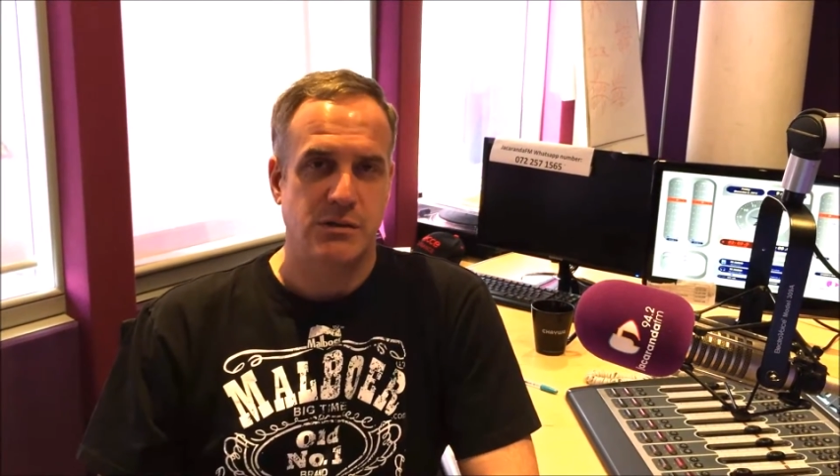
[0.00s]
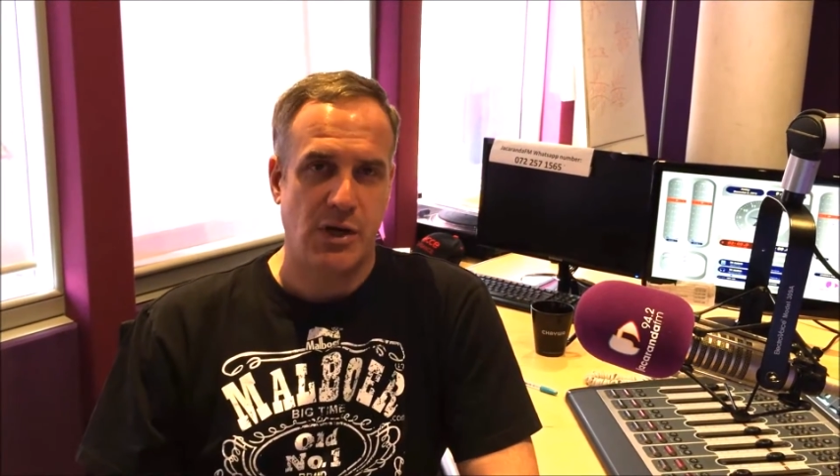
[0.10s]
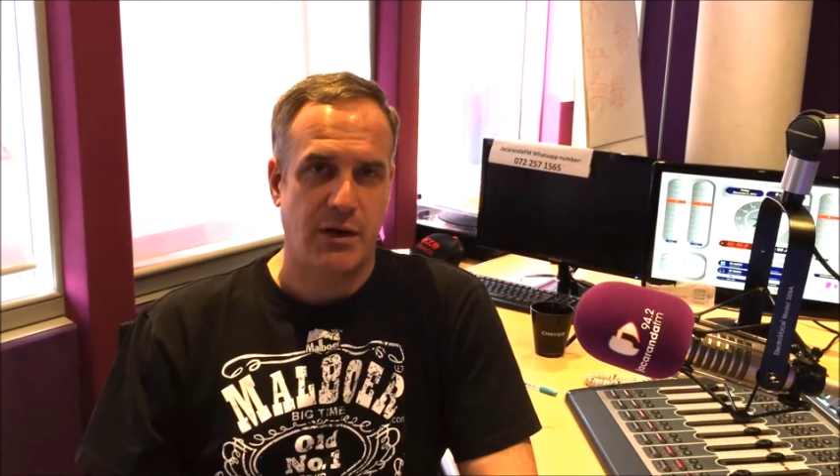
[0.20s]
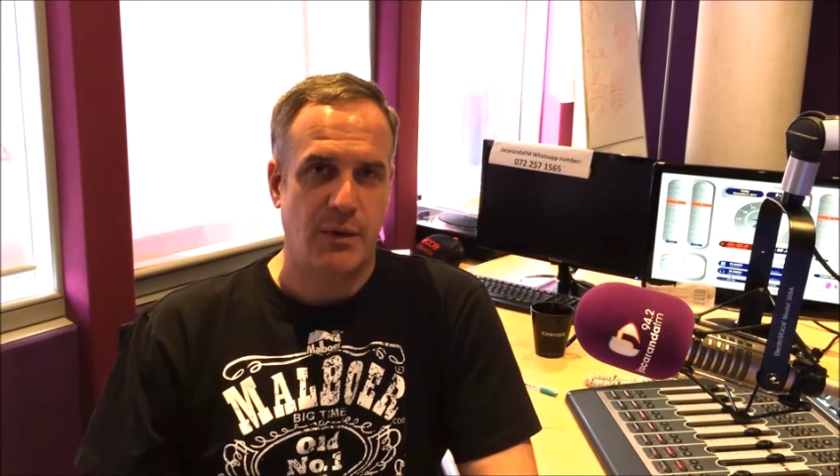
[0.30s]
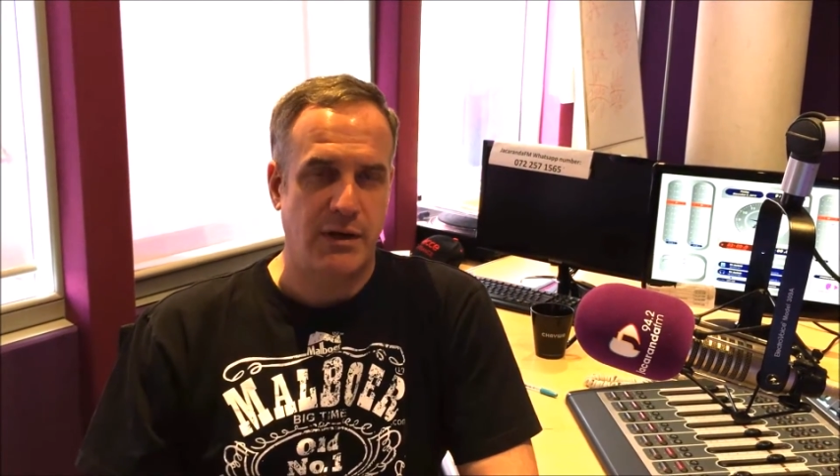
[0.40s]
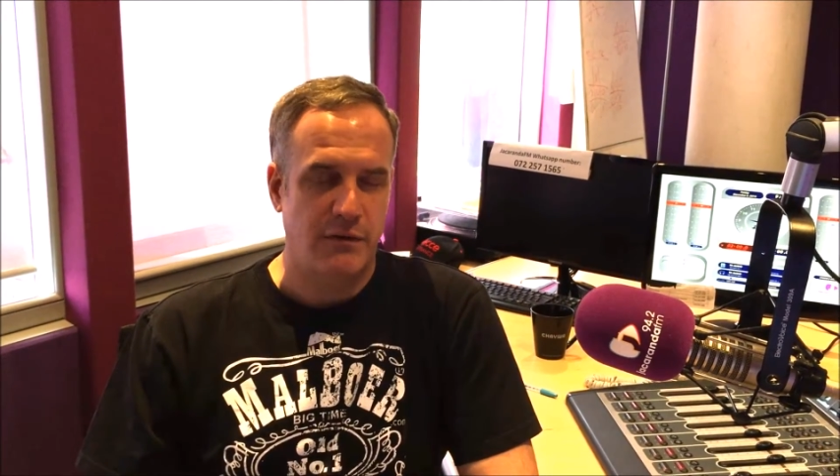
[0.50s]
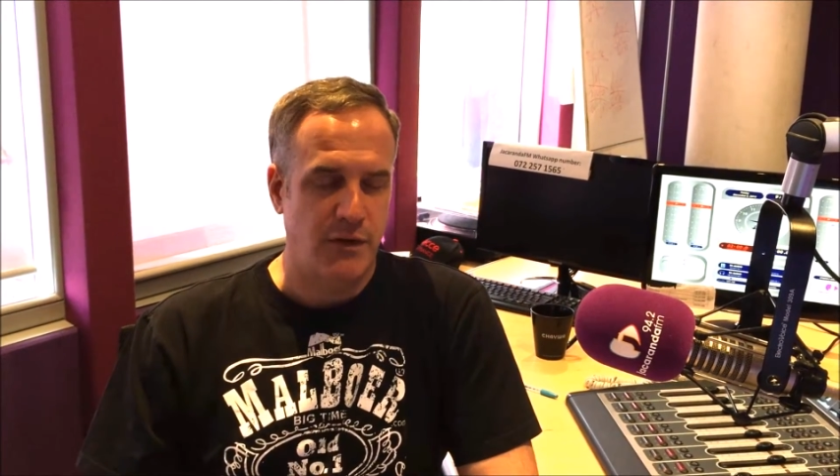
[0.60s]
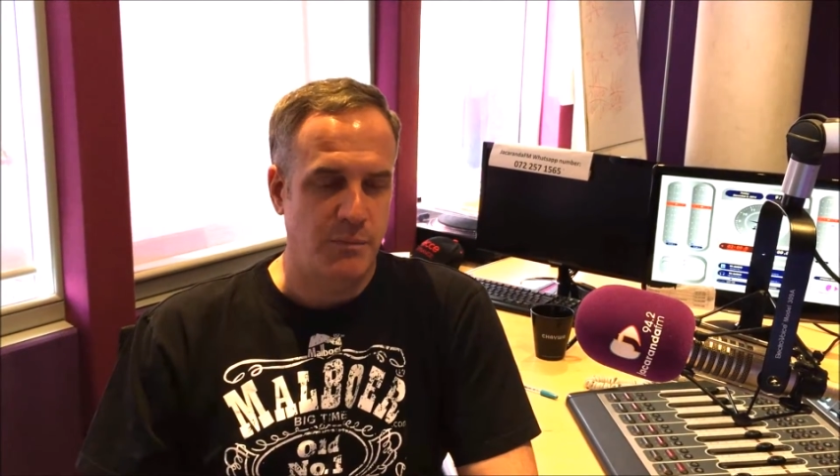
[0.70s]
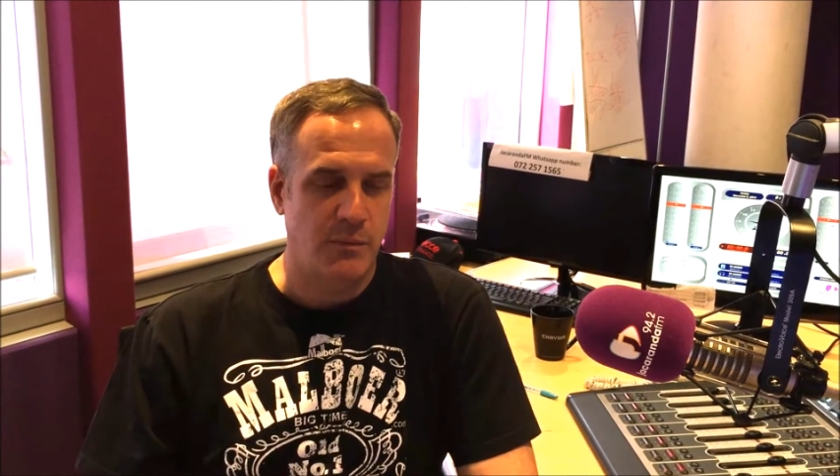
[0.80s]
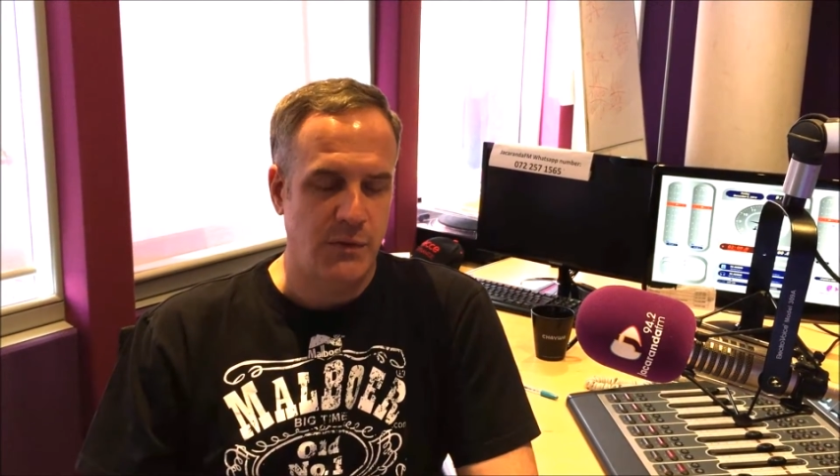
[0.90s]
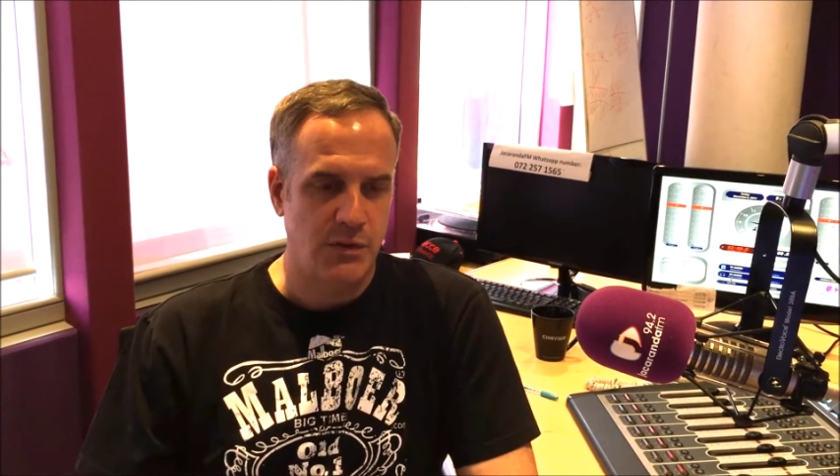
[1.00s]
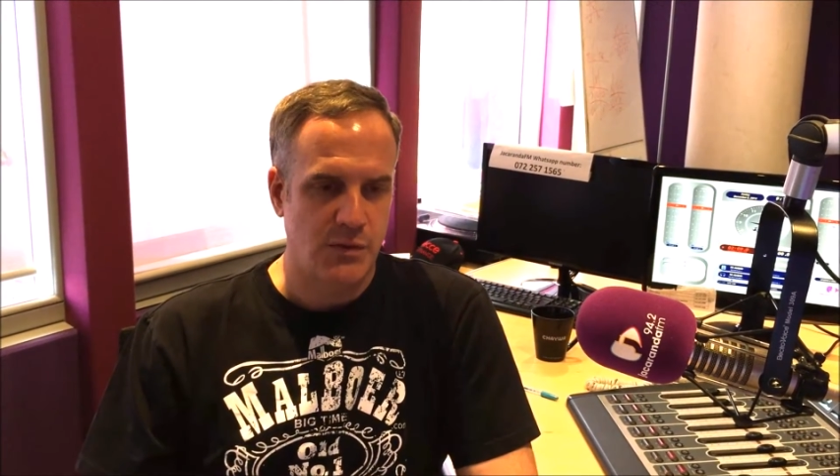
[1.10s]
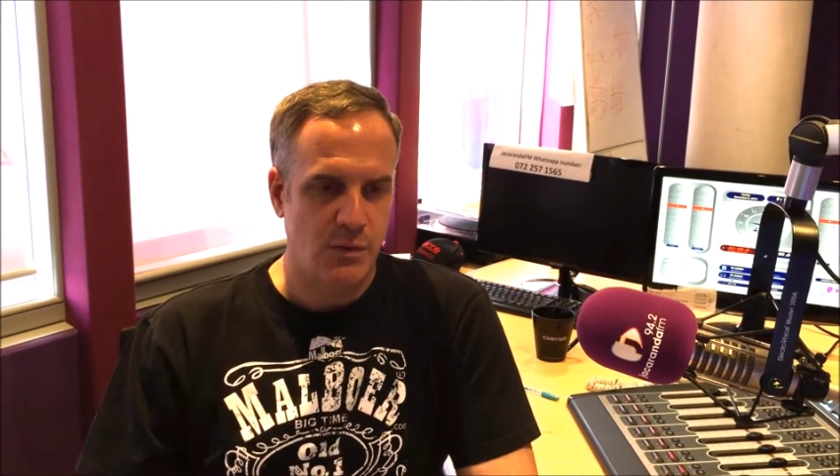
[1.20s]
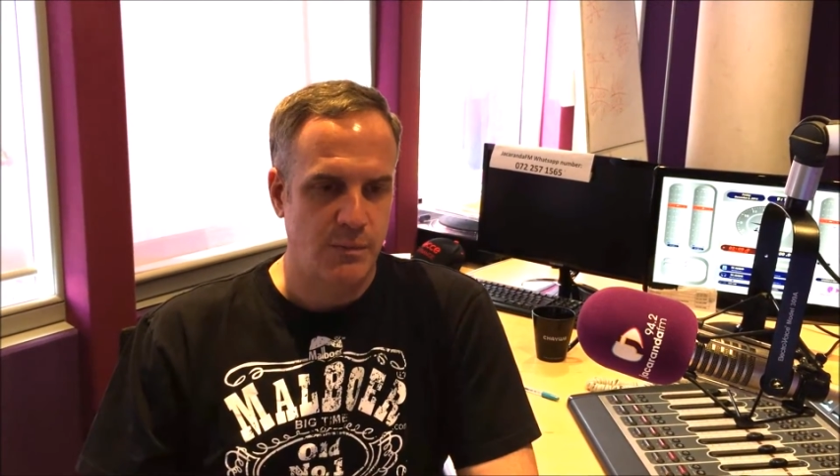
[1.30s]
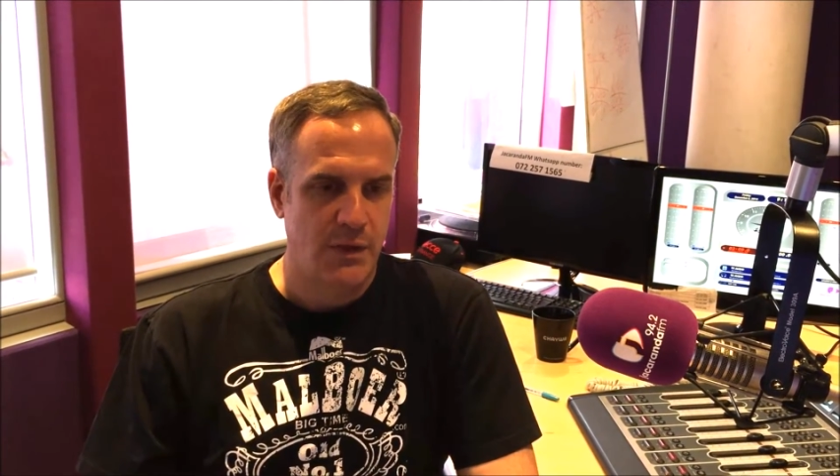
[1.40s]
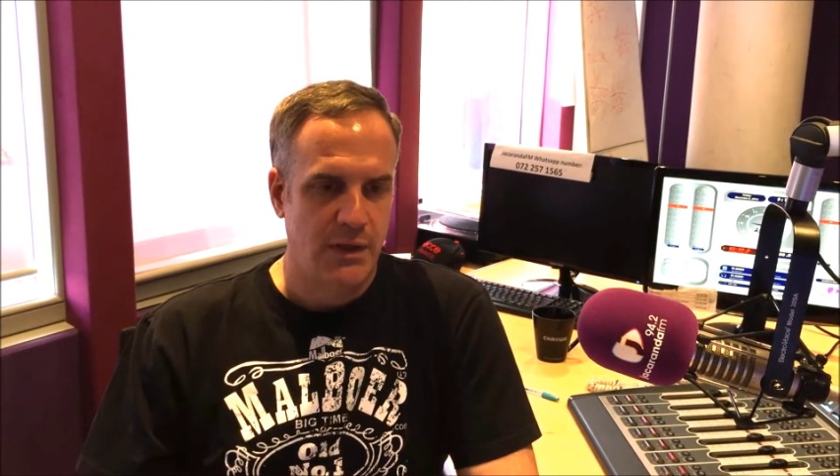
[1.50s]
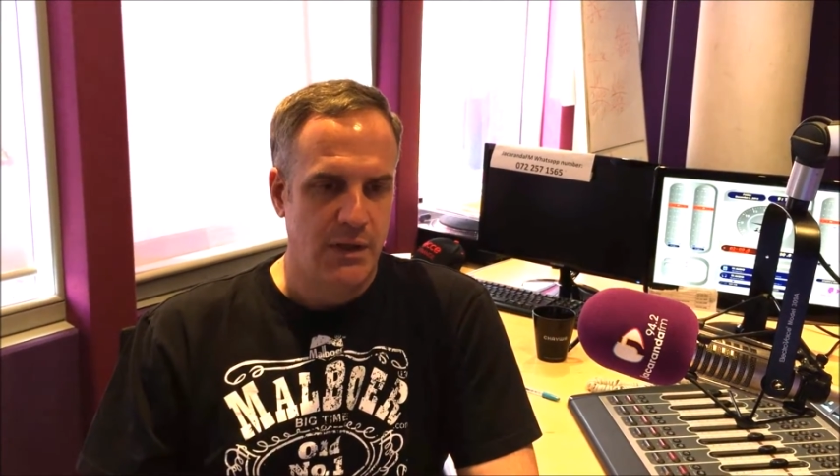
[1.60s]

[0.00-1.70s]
Jacaranda FM newsroom.